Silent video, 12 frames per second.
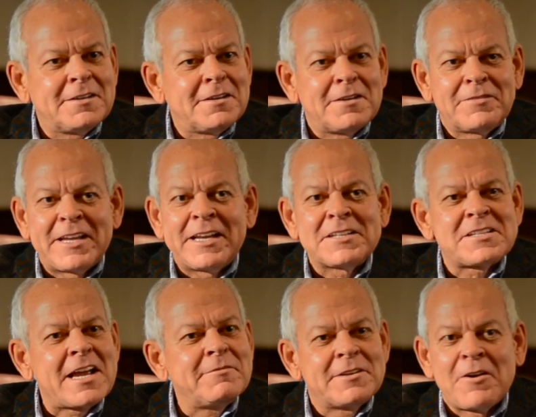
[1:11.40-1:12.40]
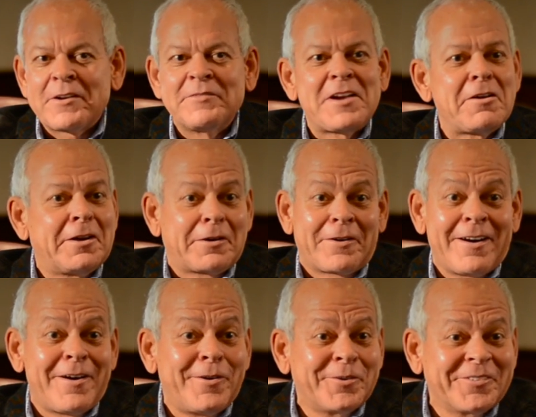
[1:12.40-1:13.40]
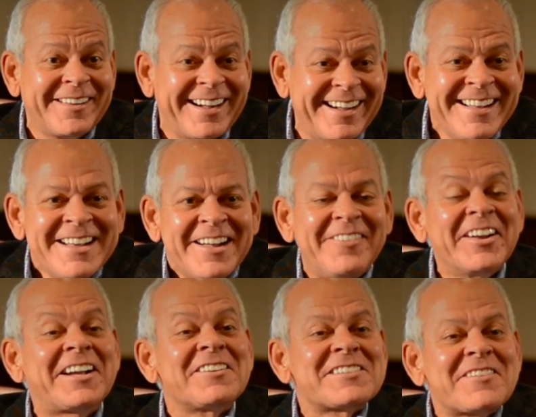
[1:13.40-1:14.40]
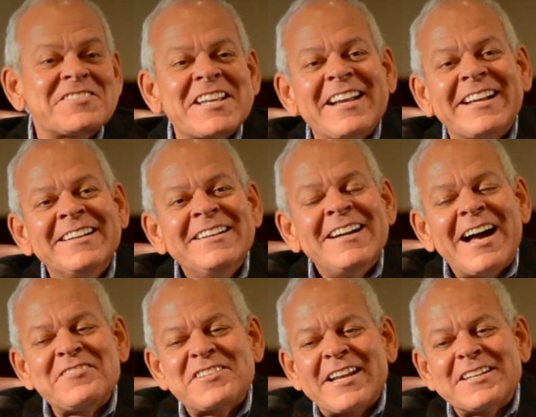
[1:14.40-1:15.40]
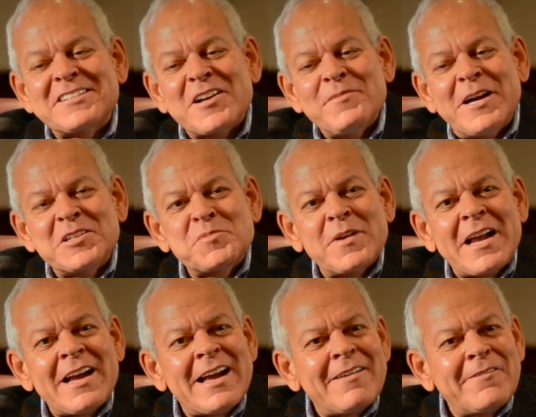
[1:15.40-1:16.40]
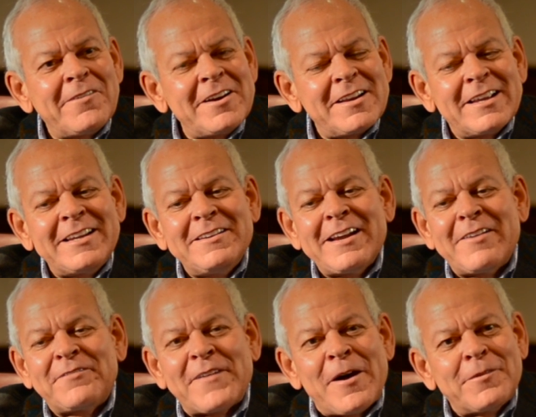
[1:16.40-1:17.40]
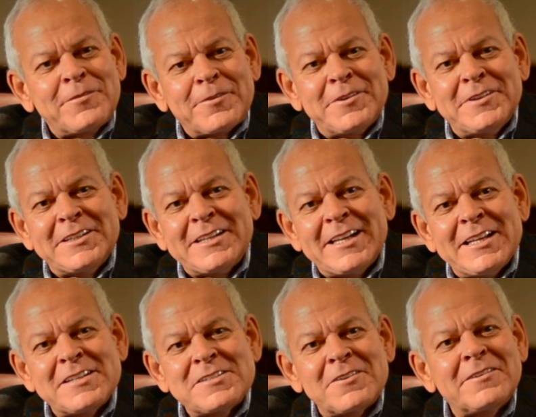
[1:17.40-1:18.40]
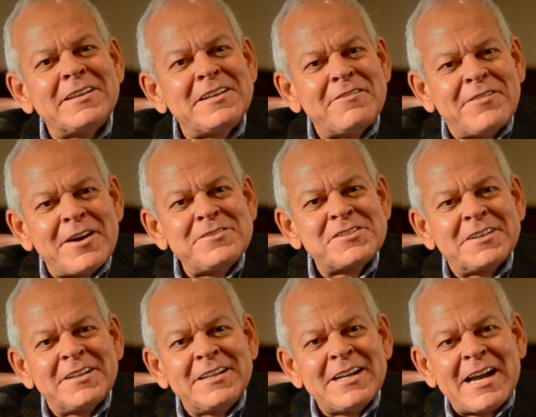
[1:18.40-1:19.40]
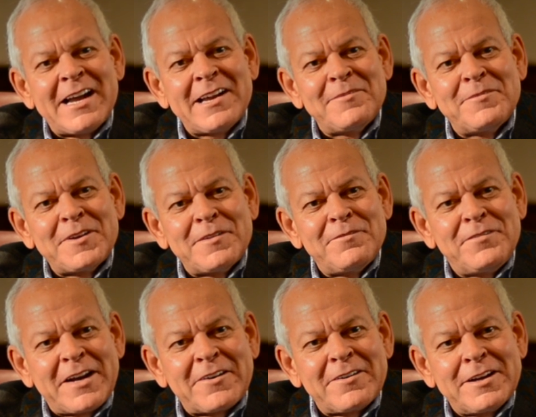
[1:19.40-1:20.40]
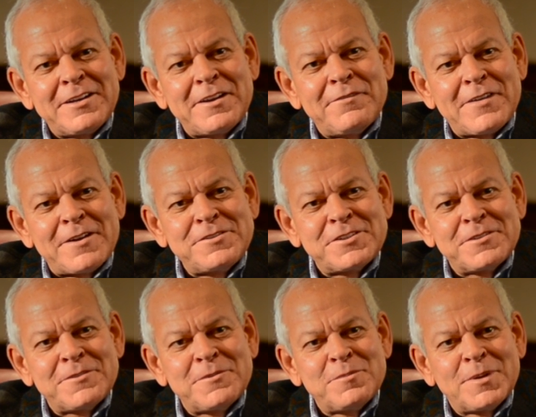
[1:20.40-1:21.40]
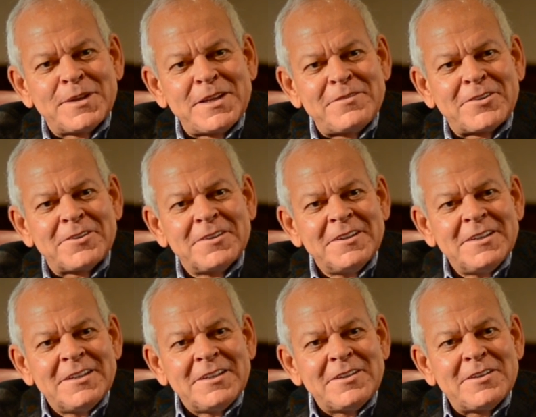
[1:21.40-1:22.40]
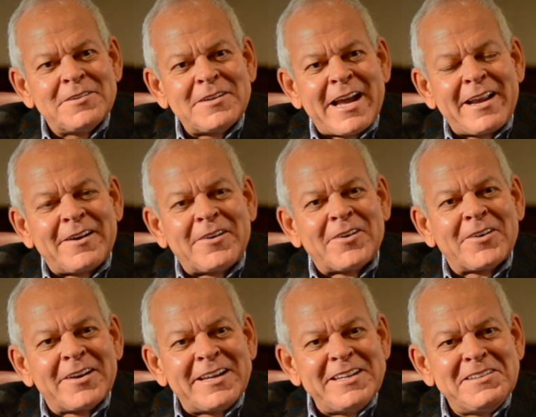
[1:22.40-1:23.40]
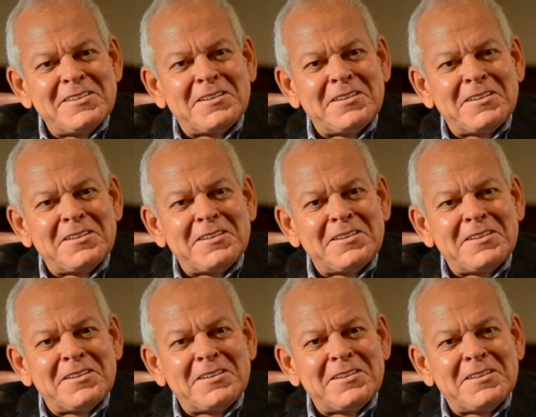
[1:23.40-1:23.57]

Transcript: of getting saved, don't even know their own because I've said it so much. But I really have thought through it, and certainly devotionally, I am a very devotional believer. I had an early